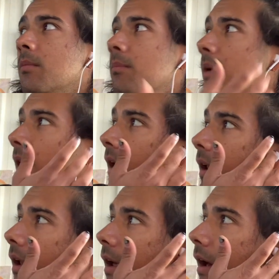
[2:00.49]
But
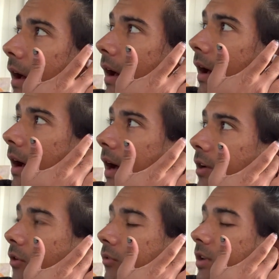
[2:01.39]
I
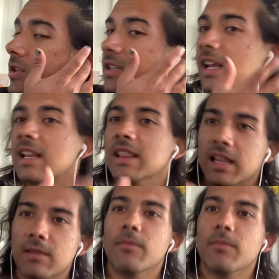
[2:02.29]
don't really just like let them